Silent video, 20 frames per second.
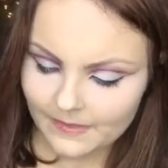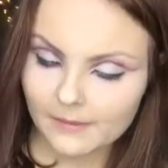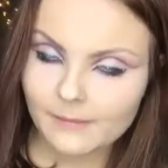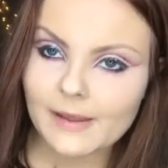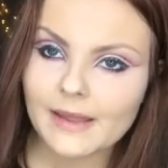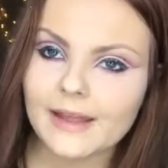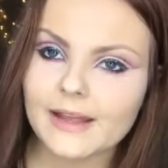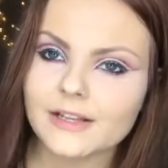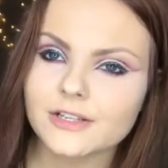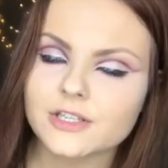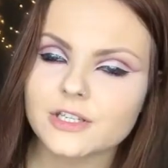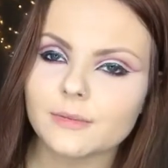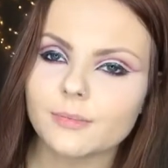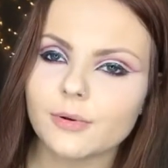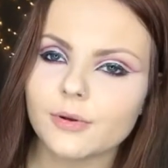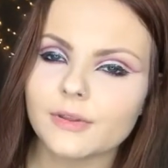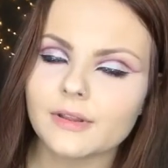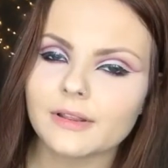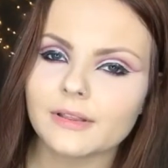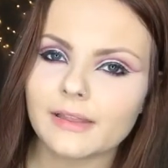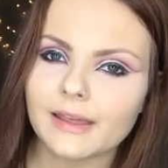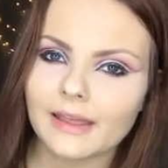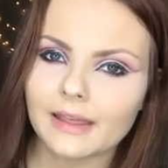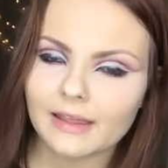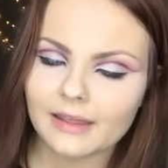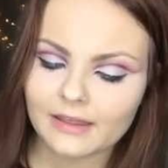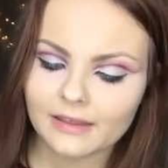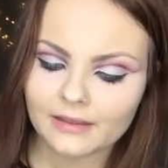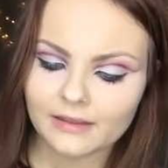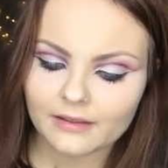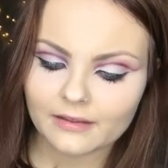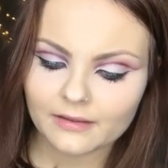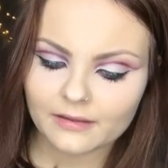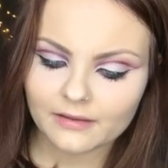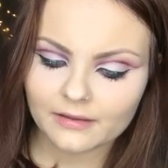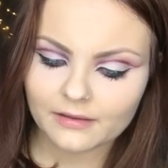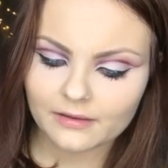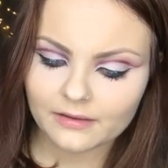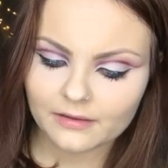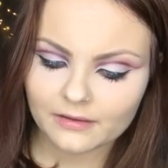I might actually put the link
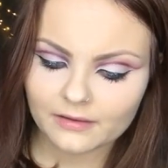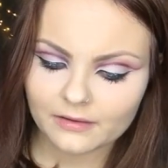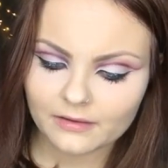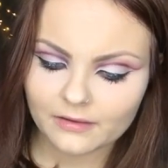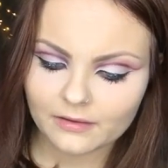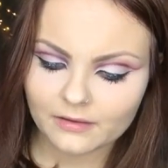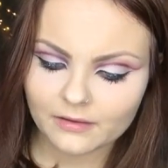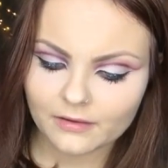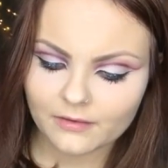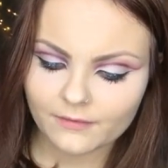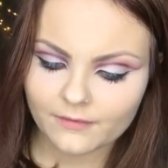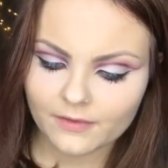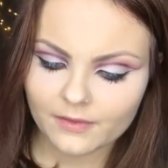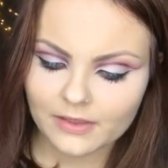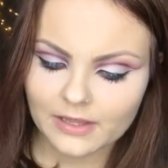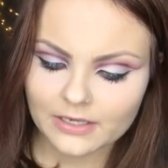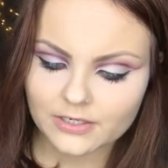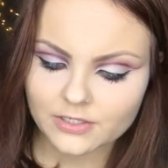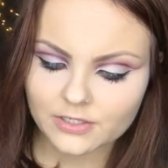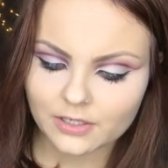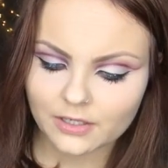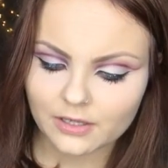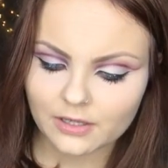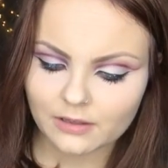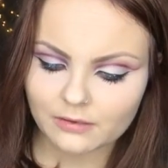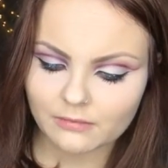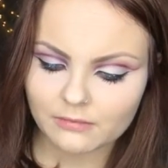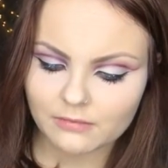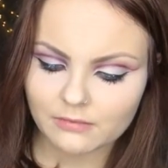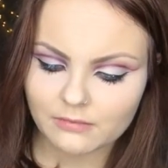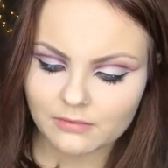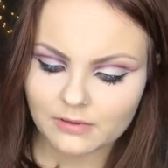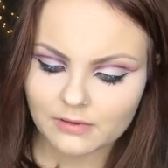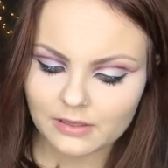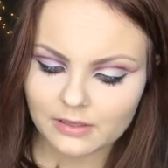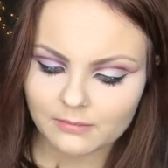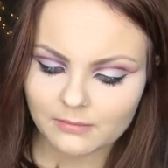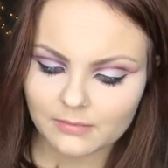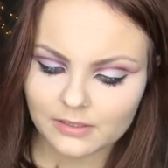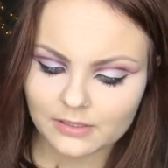of the lash glue
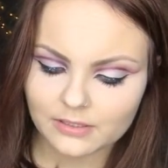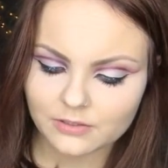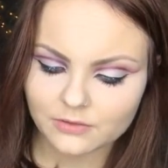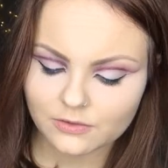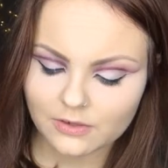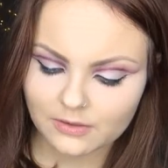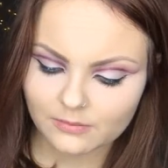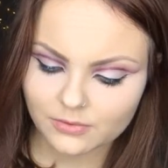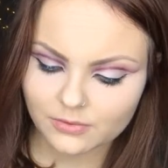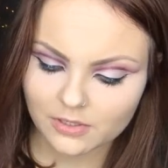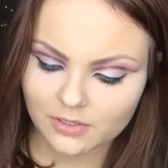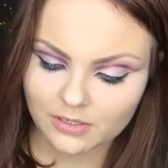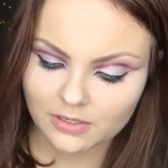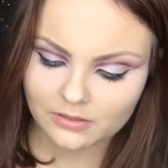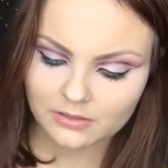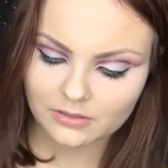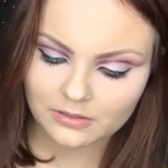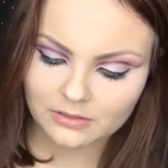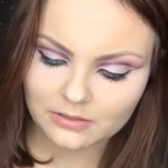in my description.